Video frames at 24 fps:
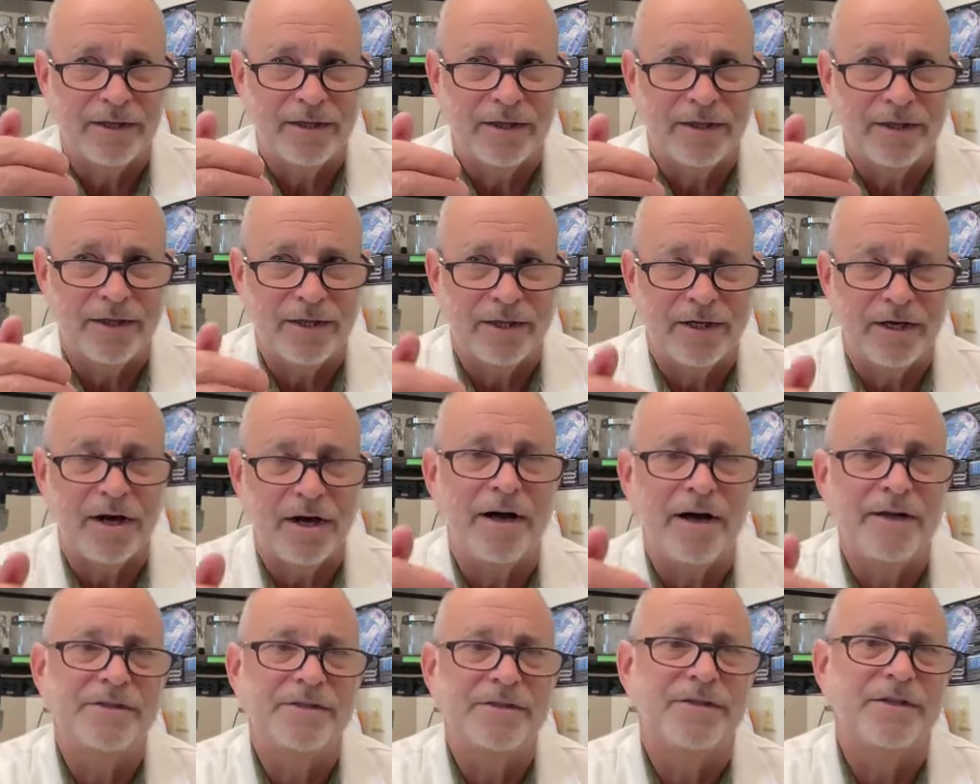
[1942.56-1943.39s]
the
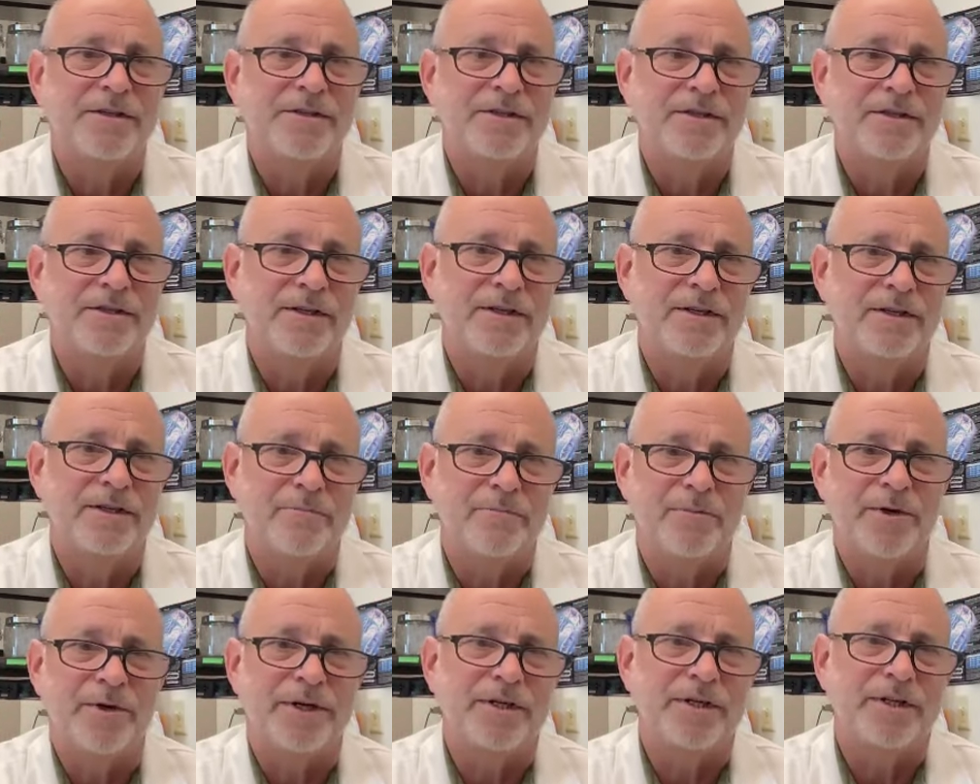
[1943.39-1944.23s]
constancy and the
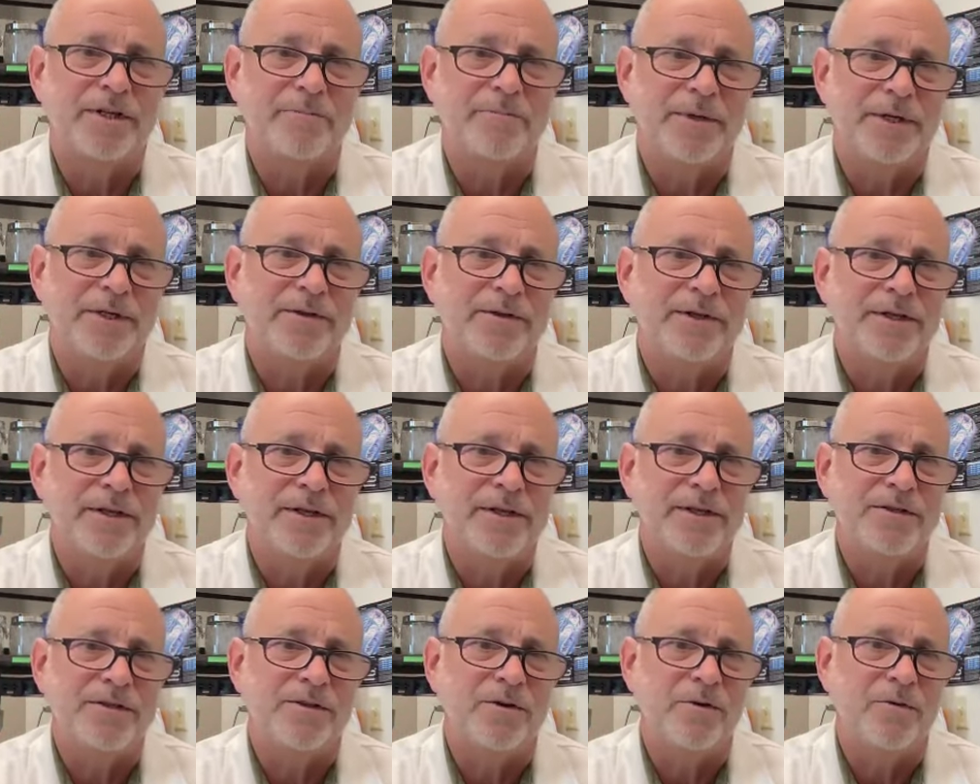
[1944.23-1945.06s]

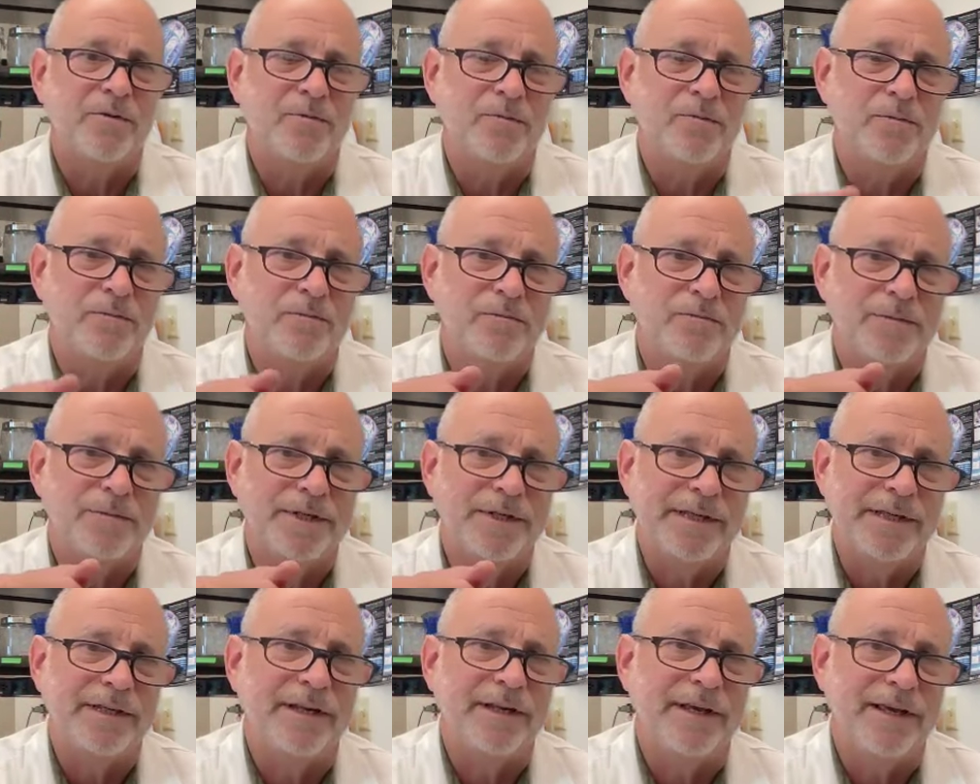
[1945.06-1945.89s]
predictability. So
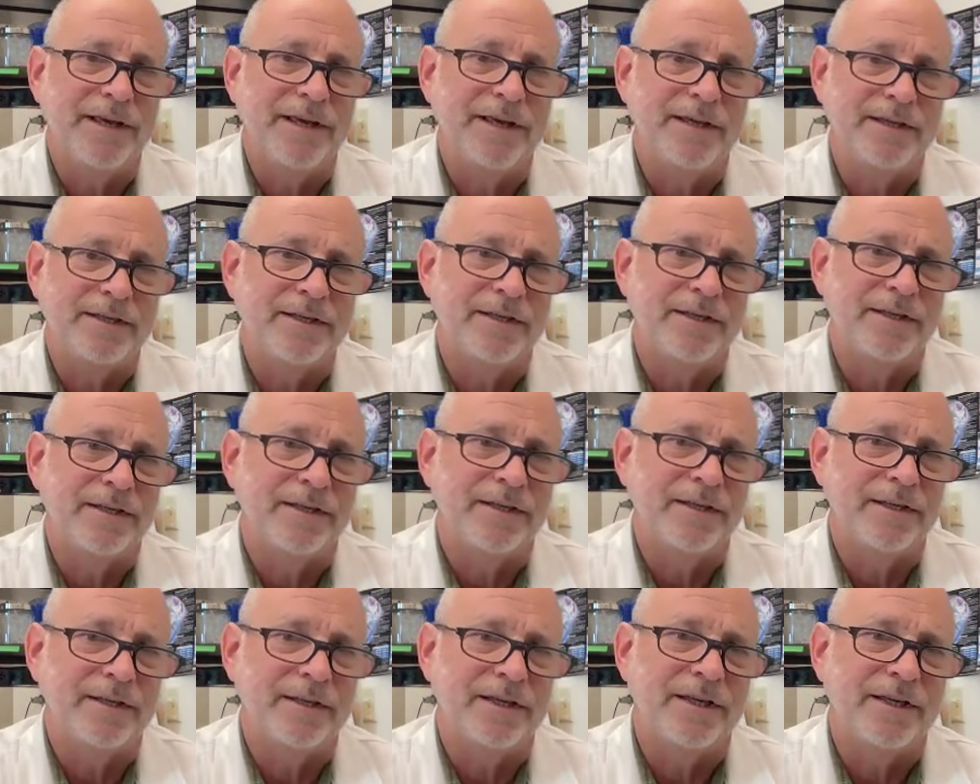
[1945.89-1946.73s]
DNA
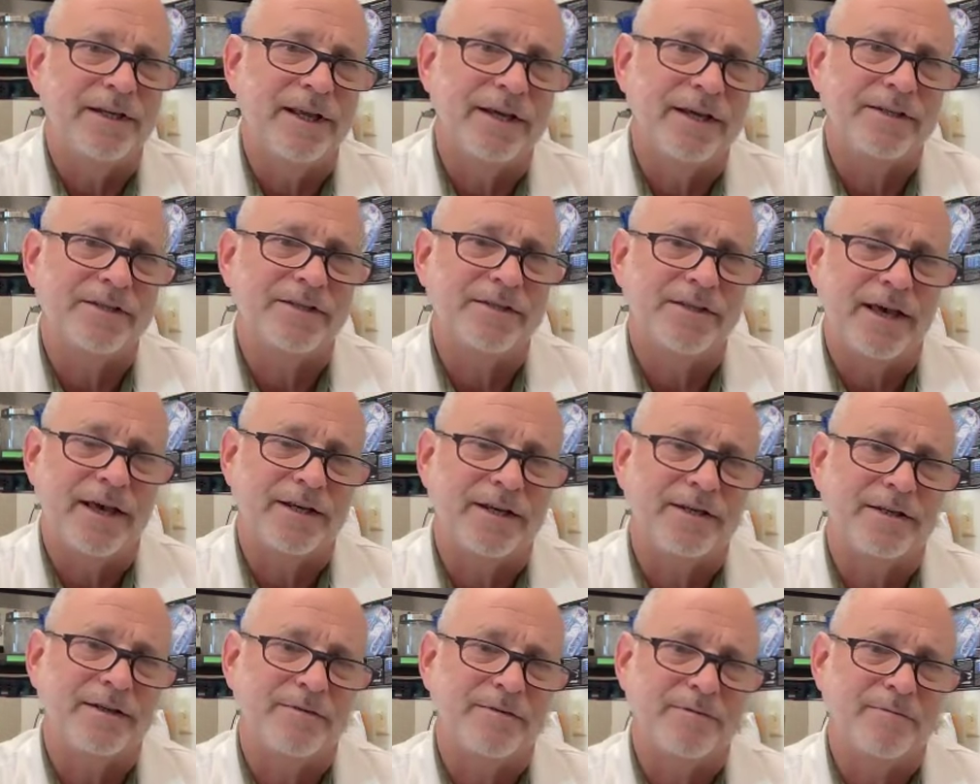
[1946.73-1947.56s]
connects that
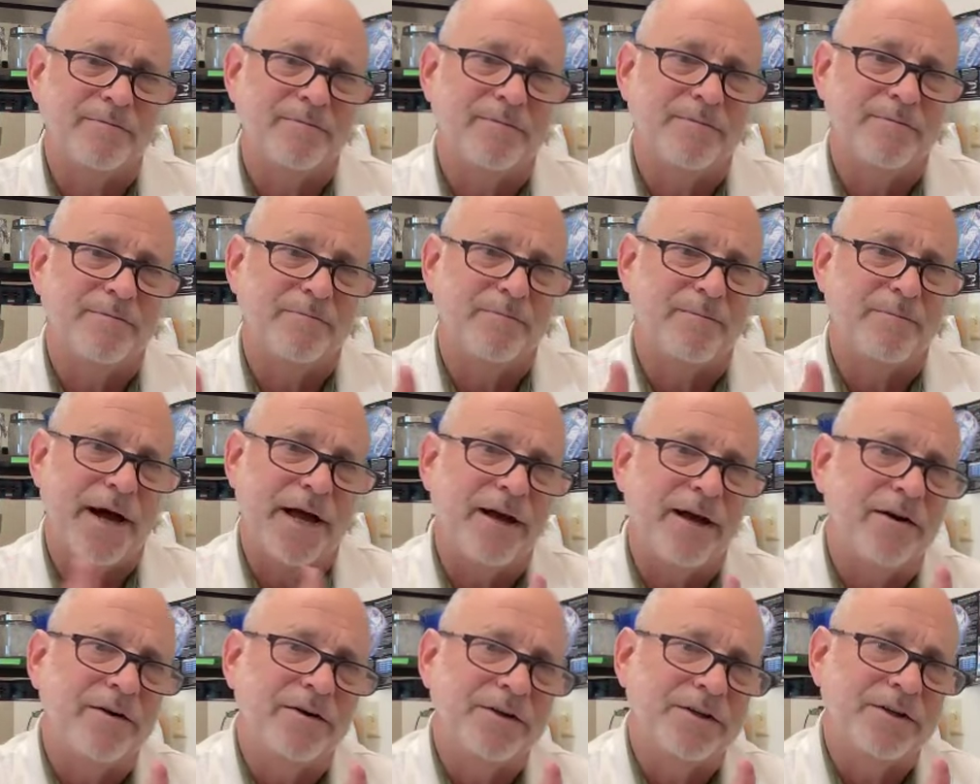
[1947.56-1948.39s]

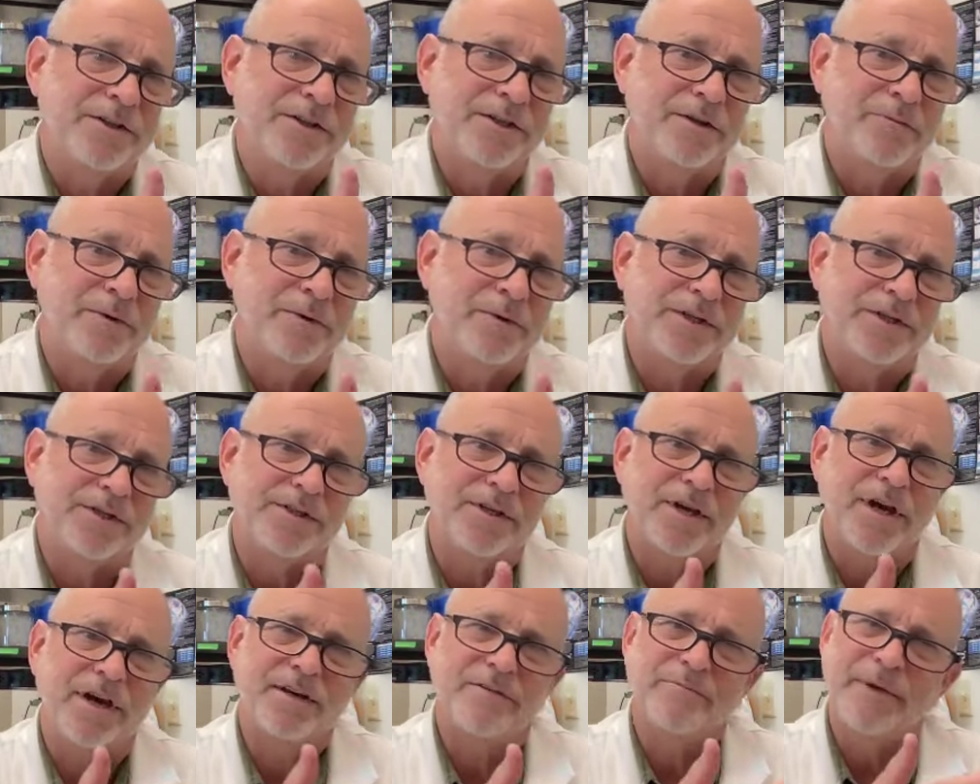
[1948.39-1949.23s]
biology, which is
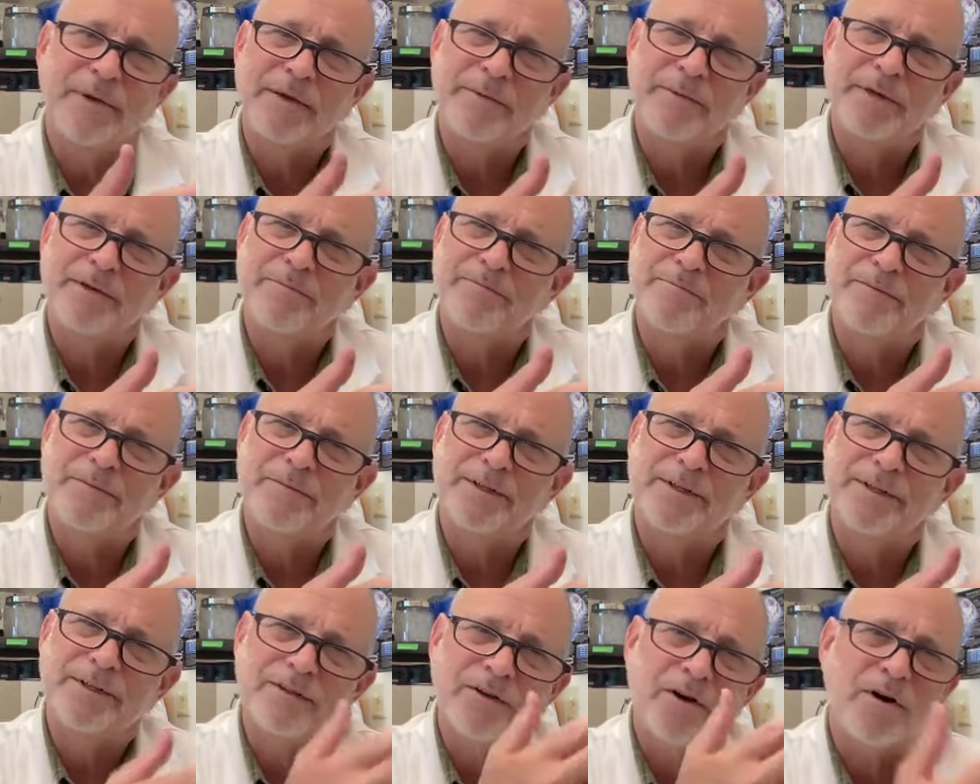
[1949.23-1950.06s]
kind of maybe a
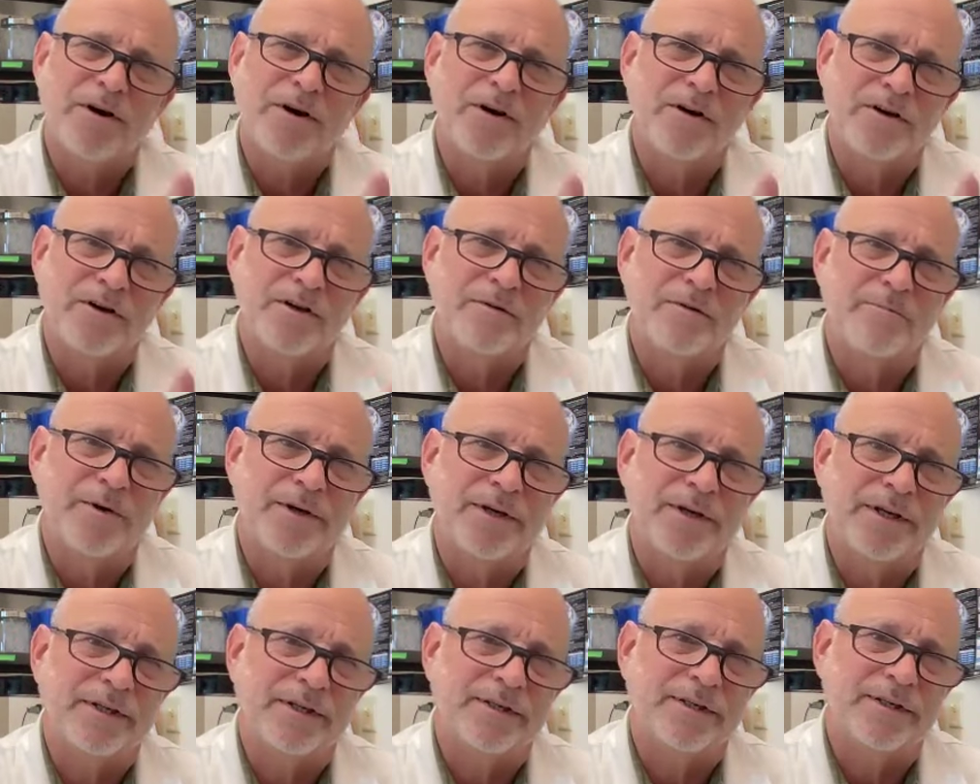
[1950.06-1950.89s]
little harder to
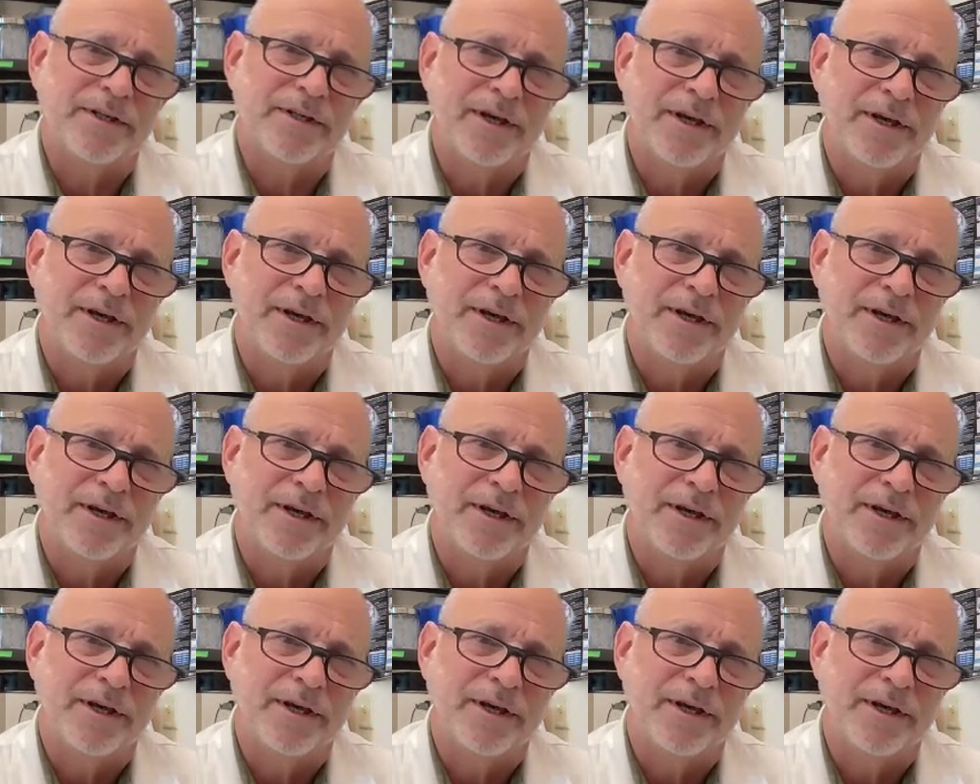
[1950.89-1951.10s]
predict,